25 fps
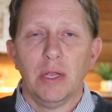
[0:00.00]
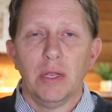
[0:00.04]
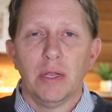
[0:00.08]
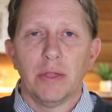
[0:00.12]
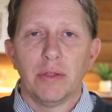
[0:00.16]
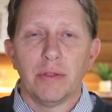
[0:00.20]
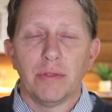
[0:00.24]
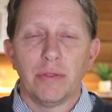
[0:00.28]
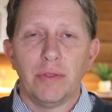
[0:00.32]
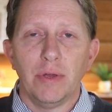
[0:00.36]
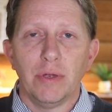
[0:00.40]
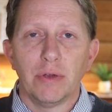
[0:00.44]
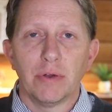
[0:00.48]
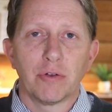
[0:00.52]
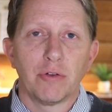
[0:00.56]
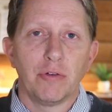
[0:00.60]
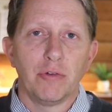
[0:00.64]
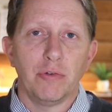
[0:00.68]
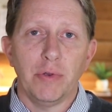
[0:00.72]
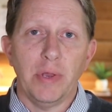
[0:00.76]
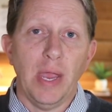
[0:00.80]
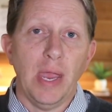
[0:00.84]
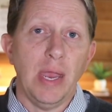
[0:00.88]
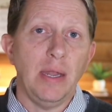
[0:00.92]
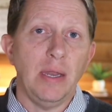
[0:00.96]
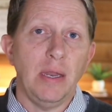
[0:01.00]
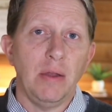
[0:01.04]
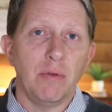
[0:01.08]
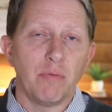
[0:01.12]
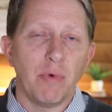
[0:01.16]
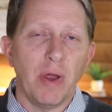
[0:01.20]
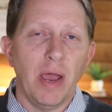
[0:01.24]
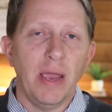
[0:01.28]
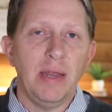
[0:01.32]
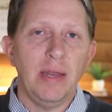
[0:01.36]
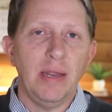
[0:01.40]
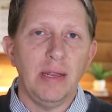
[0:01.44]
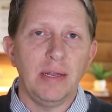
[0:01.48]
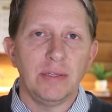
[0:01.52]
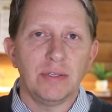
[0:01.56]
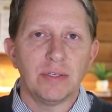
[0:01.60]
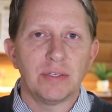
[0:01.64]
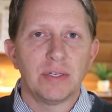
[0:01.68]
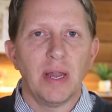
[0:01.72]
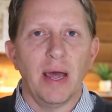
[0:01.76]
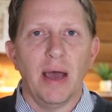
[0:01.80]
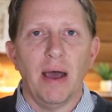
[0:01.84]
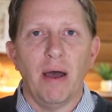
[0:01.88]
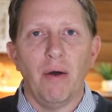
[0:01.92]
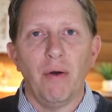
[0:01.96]
they're creating writings
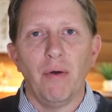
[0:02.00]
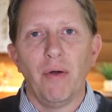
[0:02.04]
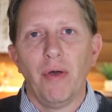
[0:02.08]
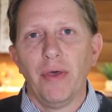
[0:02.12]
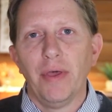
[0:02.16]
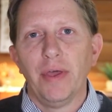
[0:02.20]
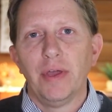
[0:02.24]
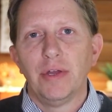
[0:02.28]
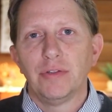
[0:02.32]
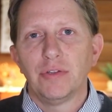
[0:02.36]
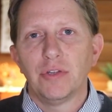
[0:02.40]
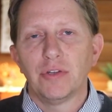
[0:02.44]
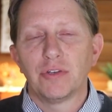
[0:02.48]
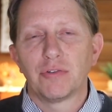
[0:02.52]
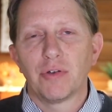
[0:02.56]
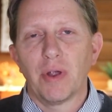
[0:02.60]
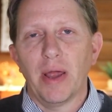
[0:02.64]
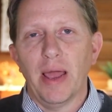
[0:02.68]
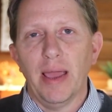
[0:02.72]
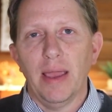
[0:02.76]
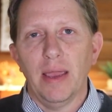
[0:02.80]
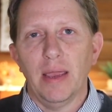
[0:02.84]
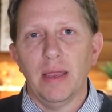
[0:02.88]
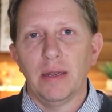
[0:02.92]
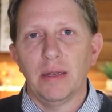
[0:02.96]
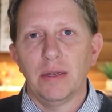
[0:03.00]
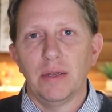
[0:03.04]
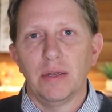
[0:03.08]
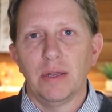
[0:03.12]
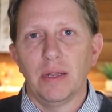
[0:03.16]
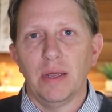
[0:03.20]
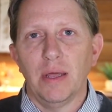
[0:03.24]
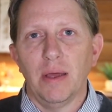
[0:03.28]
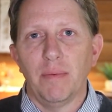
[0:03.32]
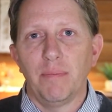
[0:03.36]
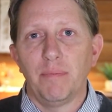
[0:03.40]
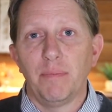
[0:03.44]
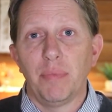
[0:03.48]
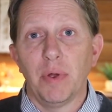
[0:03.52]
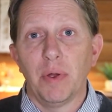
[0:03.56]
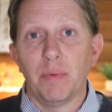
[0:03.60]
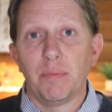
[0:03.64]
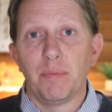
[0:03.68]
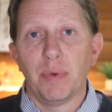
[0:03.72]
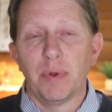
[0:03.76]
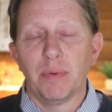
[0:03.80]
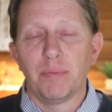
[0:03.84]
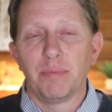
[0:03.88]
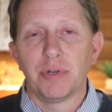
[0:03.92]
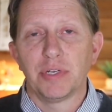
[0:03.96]
now to try and uh,
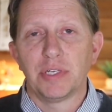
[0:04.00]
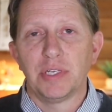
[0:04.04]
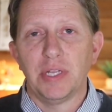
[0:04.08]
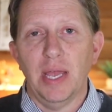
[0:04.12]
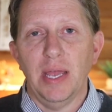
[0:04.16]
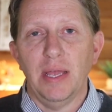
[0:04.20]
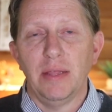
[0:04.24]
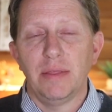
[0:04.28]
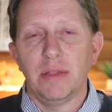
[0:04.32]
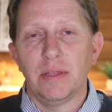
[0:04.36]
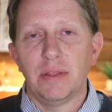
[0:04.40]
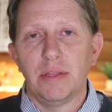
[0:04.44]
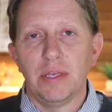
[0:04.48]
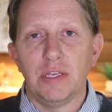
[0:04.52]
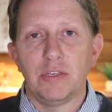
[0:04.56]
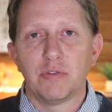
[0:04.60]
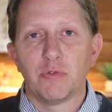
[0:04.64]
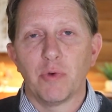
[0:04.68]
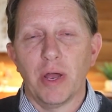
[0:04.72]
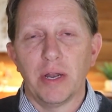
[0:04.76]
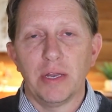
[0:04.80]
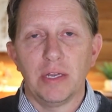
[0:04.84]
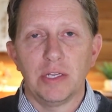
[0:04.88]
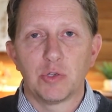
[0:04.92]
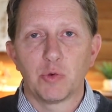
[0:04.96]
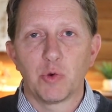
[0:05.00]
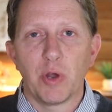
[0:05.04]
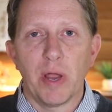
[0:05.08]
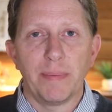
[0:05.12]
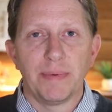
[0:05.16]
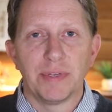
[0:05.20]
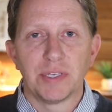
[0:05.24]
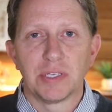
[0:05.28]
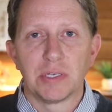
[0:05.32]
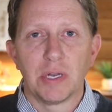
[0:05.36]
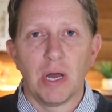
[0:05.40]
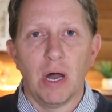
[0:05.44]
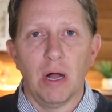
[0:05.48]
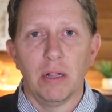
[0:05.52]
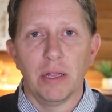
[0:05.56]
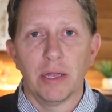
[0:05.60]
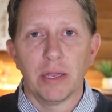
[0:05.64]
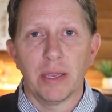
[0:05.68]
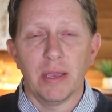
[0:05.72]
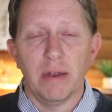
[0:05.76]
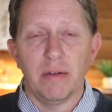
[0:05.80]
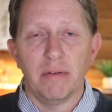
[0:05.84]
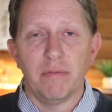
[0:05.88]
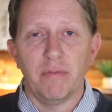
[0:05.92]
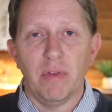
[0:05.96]
pretend that these writings were
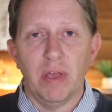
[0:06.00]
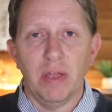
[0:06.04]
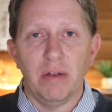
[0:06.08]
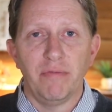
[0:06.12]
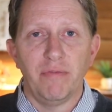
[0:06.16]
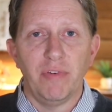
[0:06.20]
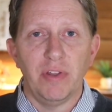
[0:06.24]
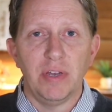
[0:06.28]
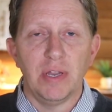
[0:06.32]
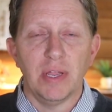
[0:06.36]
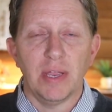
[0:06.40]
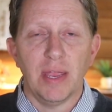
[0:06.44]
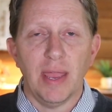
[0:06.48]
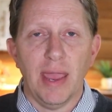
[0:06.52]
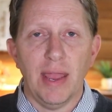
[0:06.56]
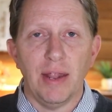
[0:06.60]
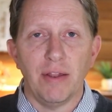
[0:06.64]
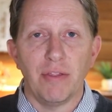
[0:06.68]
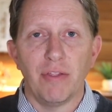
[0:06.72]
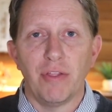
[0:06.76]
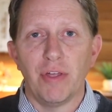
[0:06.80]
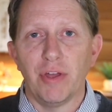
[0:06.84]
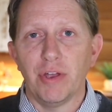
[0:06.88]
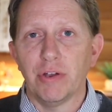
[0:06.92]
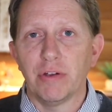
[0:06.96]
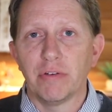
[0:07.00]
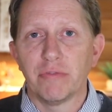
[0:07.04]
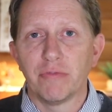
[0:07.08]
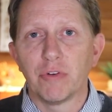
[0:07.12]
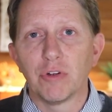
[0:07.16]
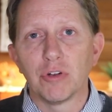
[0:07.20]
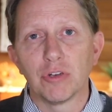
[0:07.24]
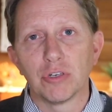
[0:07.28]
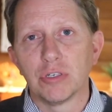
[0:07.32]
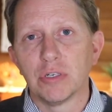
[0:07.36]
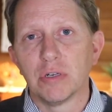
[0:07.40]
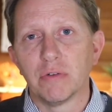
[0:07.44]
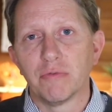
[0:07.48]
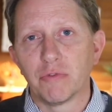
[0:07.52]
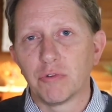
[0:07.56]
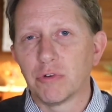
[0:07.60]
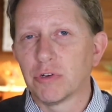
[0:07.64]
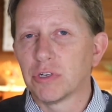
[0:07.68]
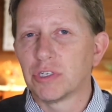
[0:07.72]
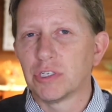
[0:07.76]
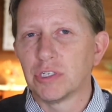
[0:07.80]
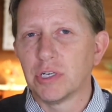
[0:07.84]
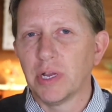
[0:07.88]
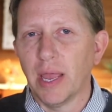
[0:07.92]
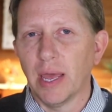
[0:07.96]
apostolic and, and vindicate their version of
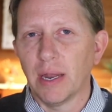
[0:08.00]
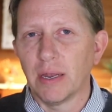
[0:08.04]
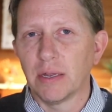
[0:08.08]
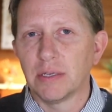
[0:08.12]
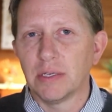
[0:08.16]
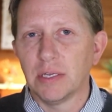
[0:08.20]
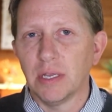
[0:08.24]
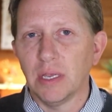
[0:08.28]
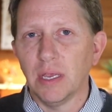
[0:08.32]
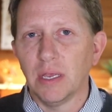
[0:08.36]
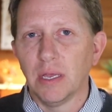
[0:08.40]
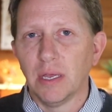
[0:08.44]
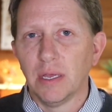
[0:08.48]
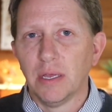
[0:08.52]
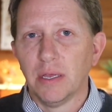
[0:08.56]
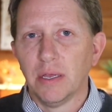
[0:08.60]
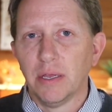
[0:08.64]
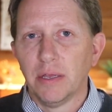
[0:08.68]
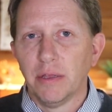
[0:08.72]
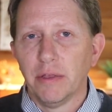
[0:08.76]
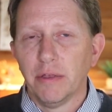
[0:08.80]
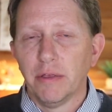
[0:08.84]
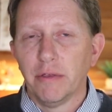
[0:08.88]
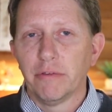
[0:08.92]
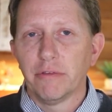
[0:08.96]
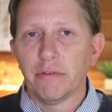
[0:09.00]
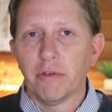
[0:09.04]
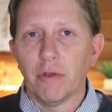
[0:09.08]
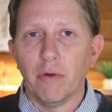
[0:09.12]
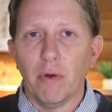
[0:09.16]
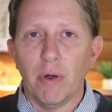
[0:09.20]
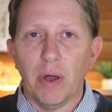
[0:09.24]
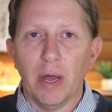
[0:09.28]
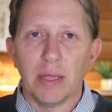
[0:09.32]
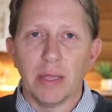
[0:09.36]
Christianity. So I,